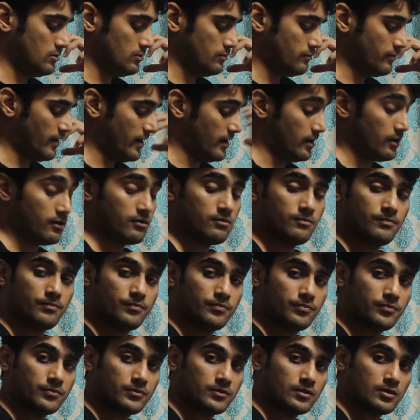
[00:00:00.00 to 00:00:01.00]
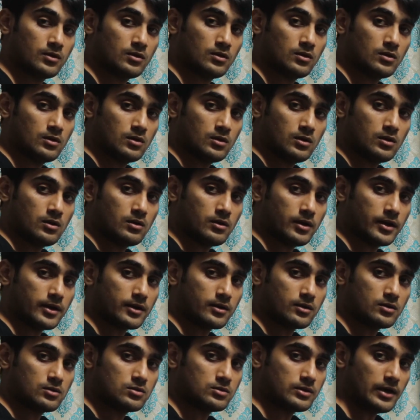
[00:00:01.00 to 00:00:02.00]
file,
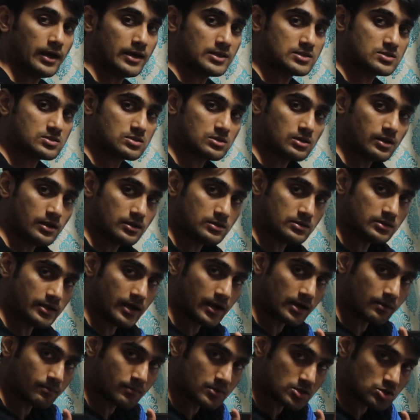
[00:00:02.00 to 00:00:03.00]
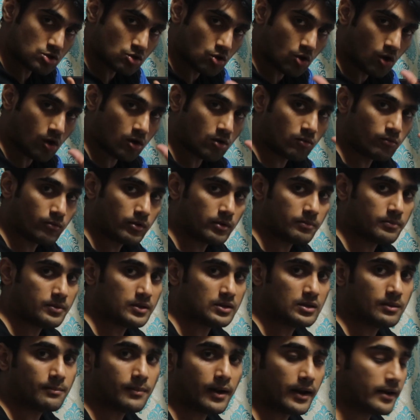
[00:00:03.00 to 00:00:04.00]
right? As that much long would
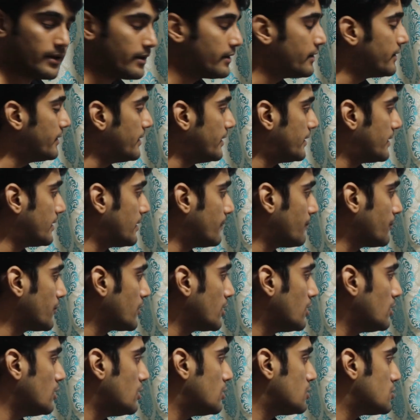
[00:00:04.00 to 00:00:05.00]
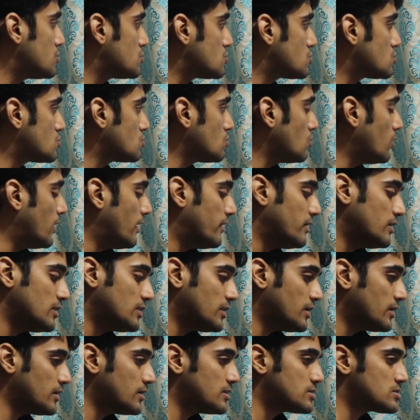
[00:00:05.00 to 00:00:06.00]
be the binary data. So
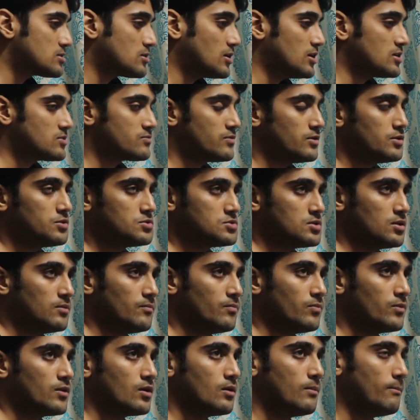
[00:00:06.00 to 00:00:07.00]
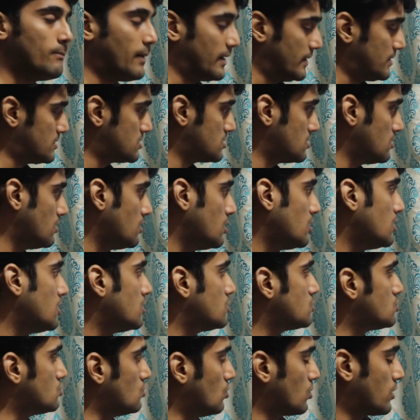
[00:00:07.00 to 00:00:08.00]
anything is transferred using bytes.
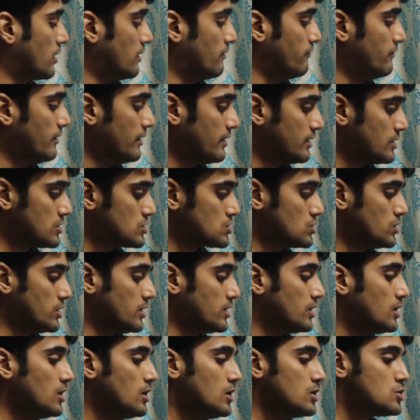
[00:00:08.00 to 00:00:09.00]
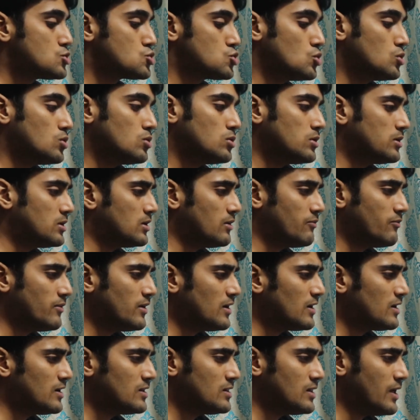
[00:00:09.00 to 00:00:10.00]
So okay, we understood it. So
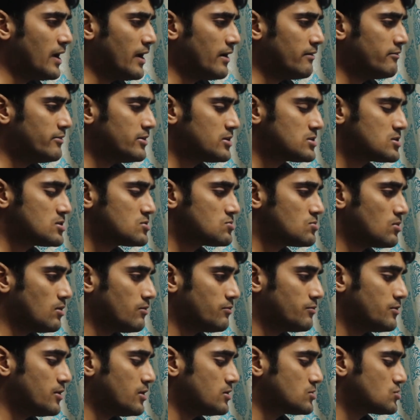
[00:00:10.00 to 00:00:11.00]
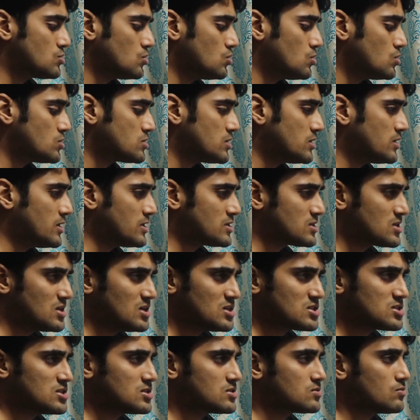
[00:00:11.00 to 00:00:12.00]
definitely the addresses of the source and
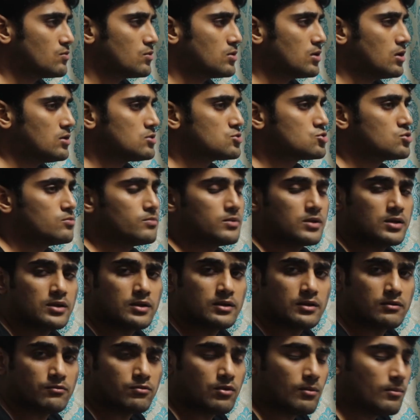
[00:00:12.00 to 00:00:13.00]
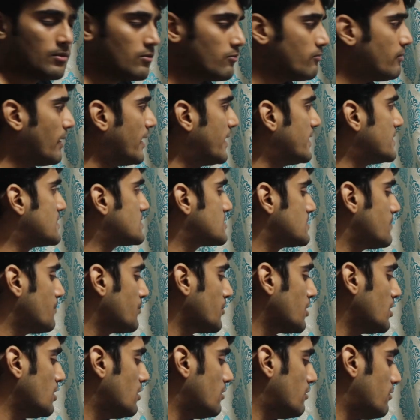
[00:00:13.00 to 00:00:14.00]
destinations would also be in form of bytes,
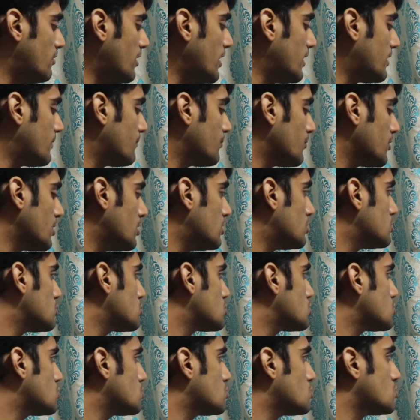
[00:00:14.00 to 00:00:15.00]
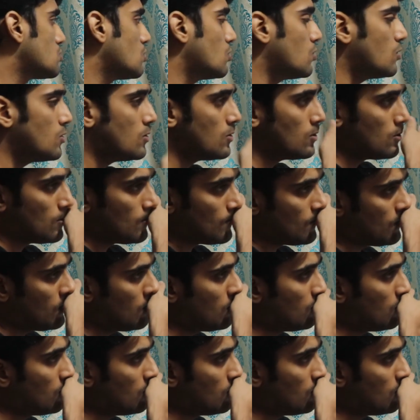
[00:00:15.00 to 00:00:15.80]
right? So